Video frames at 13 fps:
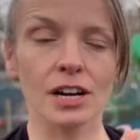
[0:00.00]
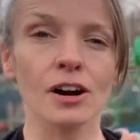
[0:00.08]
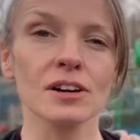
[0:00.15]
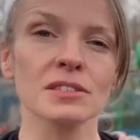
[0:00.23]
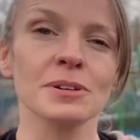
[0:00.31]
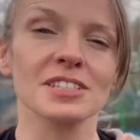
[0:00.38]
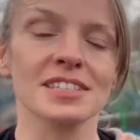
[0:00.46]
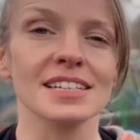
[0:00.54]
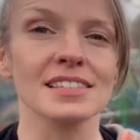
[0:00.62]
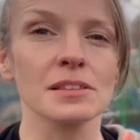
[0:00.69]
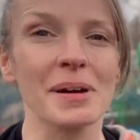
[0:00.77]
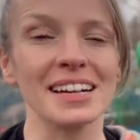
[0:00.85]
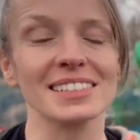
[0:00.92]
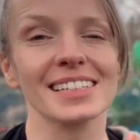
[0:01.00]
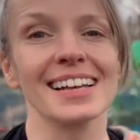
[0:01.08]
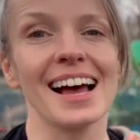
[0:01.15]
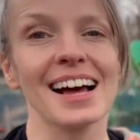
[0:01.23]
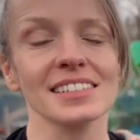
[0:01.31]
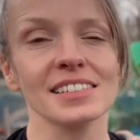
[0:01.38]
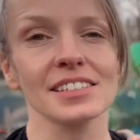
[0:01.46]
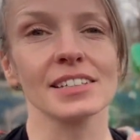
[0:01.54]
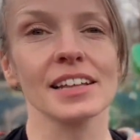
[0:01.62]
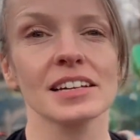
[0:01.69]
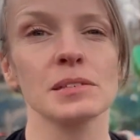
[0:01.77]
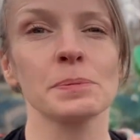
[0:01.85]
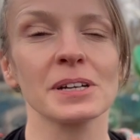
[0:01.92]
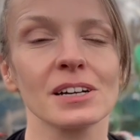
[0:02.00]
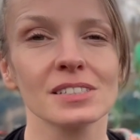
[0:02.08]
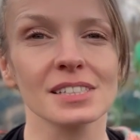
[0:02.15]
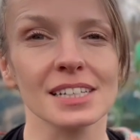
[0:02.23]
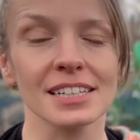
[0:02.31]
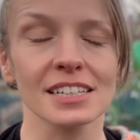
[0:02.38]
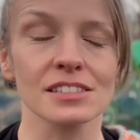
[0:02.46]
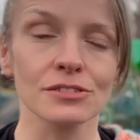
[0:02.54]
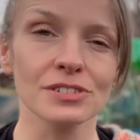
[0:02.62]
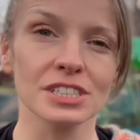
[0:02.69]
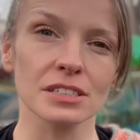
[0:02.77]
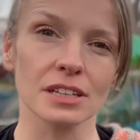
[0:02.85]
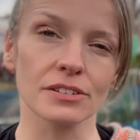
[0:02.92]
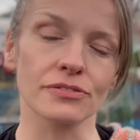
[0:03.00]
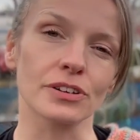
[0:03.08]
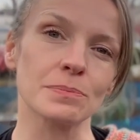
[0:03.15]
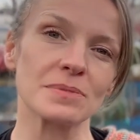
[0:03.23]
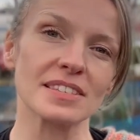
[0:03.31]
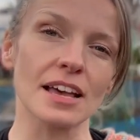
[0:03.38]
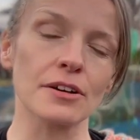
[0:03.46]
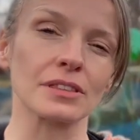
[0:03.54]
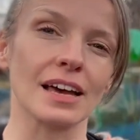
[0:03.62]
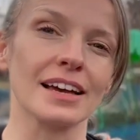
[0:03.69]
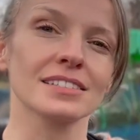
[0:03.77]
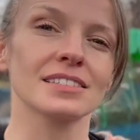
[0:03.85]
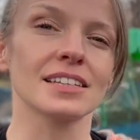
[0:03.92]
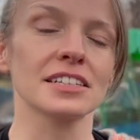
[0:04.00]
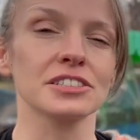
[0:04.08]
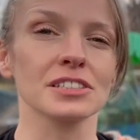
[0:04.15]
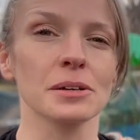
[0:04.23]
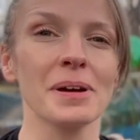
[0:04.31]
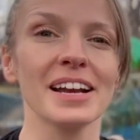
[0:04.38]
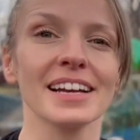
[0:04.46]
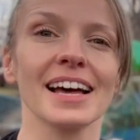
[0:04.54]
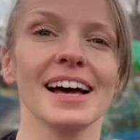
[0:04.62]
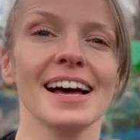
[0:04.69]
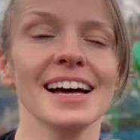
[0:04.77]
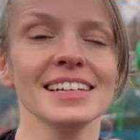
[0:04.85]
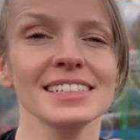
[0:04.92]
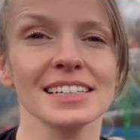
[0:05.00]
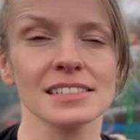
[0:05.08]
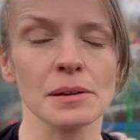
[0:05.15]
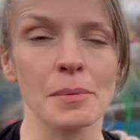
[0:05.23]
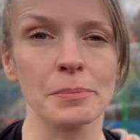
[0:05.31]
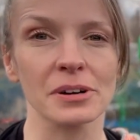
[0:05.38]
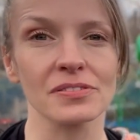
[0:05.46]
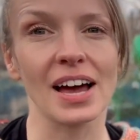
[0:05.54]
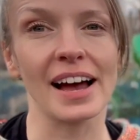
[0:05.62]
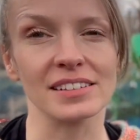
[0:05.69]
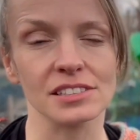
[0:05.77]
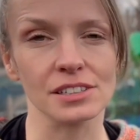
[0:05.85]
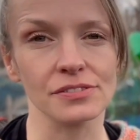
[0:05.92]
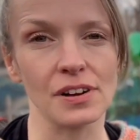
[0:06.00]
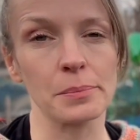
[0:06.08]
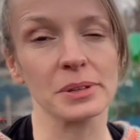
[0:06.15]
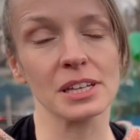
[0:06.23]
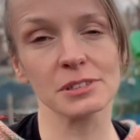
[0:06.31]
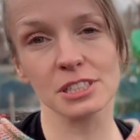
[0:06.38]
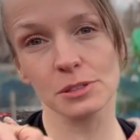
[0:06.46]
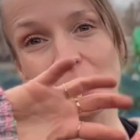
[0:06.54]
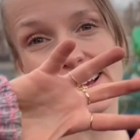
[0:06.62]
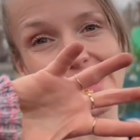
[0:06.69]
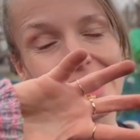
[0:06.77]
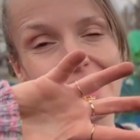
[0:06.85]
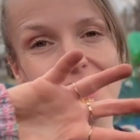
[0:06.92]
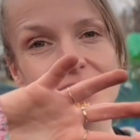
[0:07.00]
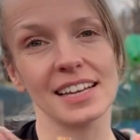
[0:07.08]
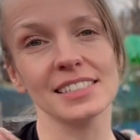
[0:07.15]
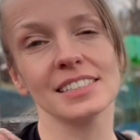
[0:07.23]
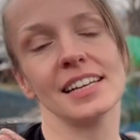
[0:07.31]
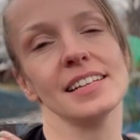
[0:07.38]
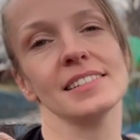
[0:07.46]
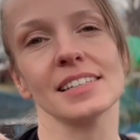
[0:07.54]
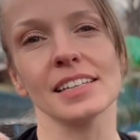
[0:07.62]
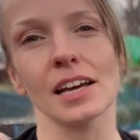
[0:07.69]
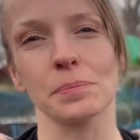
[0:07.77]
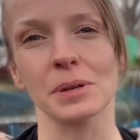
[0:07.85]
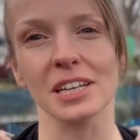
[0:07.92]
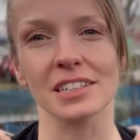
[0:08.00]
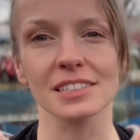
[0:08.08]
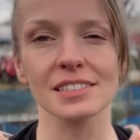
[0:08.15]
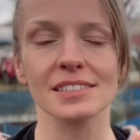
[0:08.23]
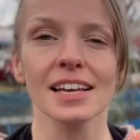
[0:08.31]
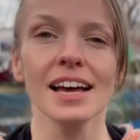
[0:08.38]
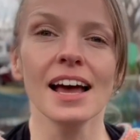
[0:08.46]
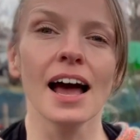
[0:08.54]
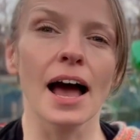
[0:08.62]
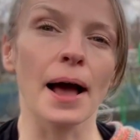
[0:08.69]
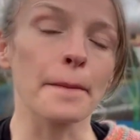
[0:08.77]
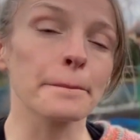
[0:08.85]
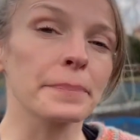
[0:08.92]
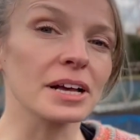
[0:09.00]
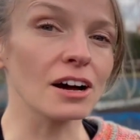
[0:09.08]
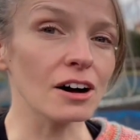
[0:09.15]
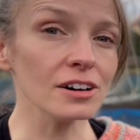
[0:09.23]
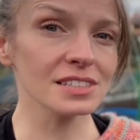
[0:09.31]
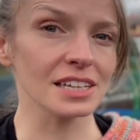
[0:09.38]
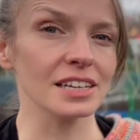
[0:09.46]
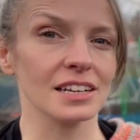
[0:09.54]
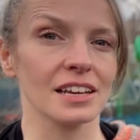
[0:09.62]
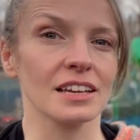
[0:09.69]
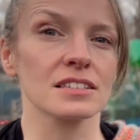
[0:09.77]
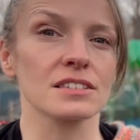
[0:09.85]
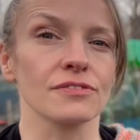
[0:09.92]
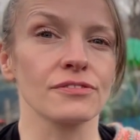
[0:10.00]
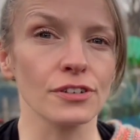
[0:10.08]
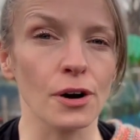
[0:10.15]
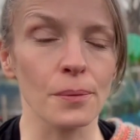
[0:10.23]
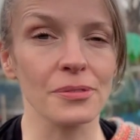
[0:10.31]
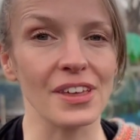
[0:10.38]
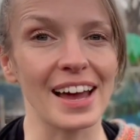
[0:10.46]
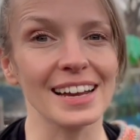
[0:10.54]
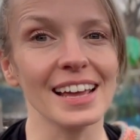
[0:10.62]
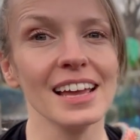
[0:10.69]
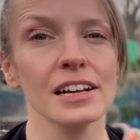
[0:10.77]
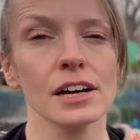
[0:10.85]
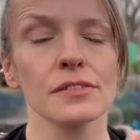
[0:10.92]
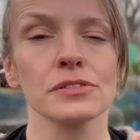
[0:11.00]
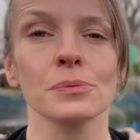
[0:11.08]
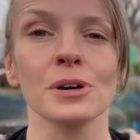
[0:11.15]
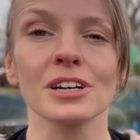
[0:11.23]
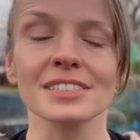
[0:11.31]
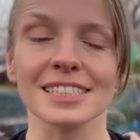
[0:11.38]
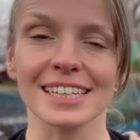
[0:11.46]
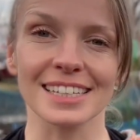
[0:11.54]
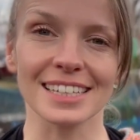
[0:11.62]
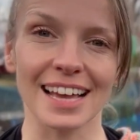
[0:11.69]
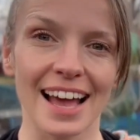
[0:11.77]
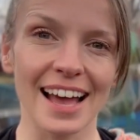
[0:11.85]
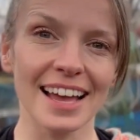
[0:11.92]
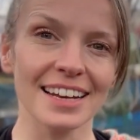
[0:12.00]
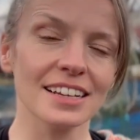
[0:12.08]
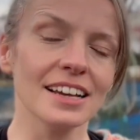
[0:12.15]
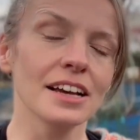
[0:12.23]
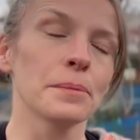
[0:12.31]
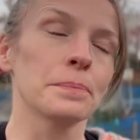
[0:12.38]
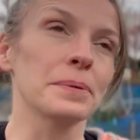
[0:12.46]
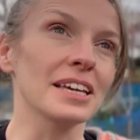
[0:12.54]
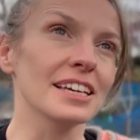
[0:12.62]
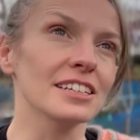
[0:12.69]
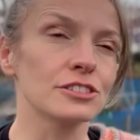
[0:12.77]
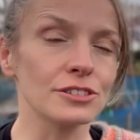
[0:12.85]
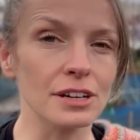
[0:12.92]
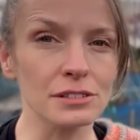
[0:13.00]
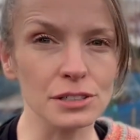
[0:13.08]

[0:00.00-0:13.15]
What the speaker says: cosmos is the Mexican aster. That is because it is originally from South and Central America, and it is a member of the aster family, which is why it kind of has that daisy appearance. Because it is from that area of the world, it can be drought